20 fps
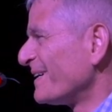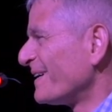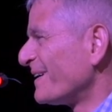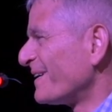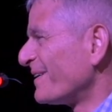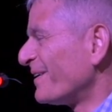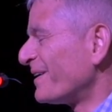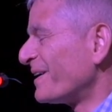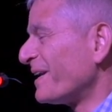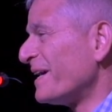
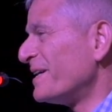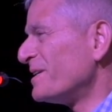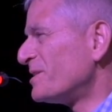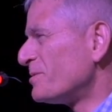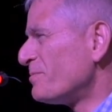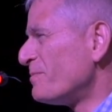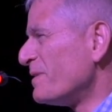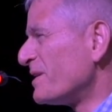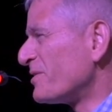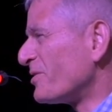And I'd hate
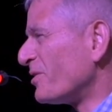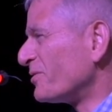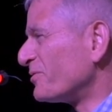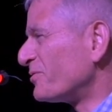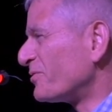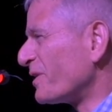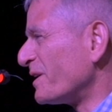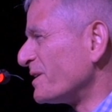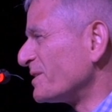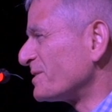to be
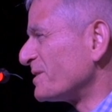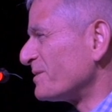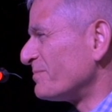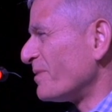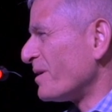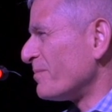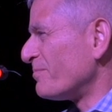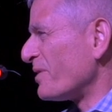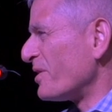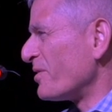confronted
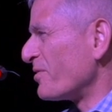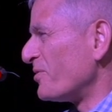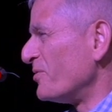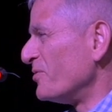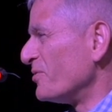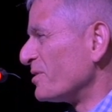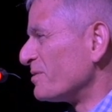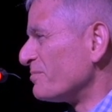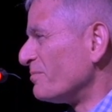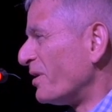by both
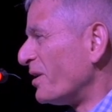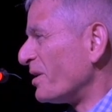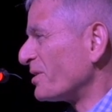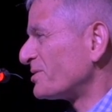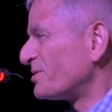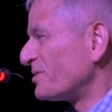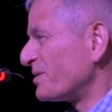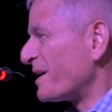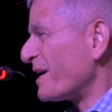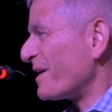you and
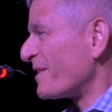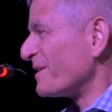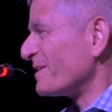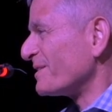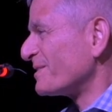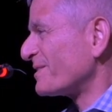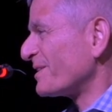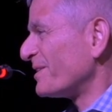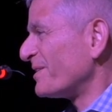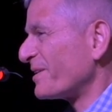Mark together.
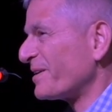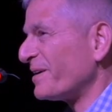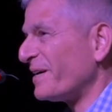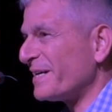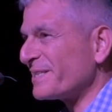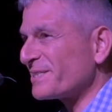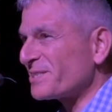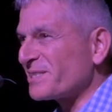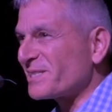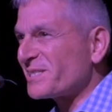So
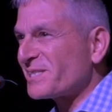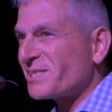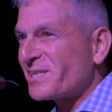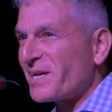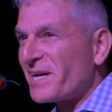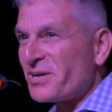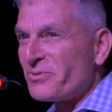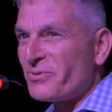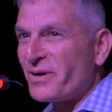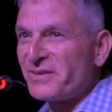guys, just
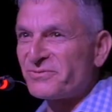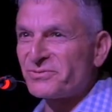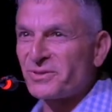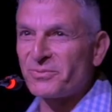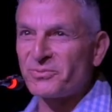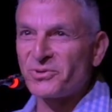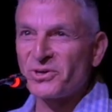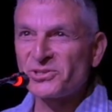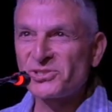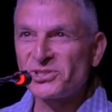stay away
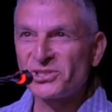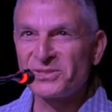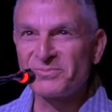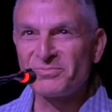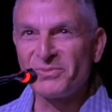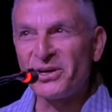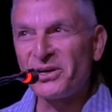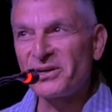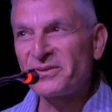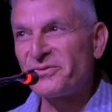from Roger and
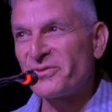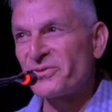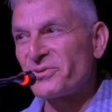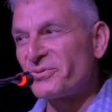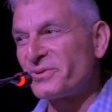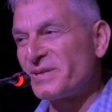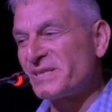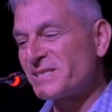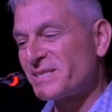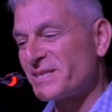Mark for the
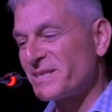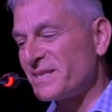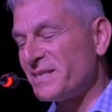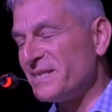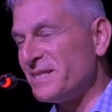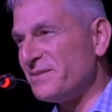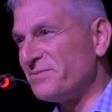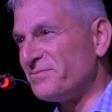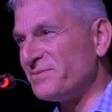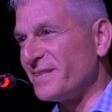rest of the
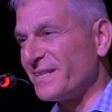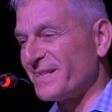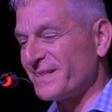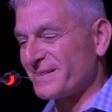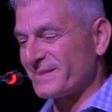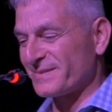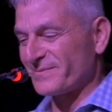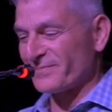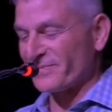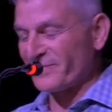evening.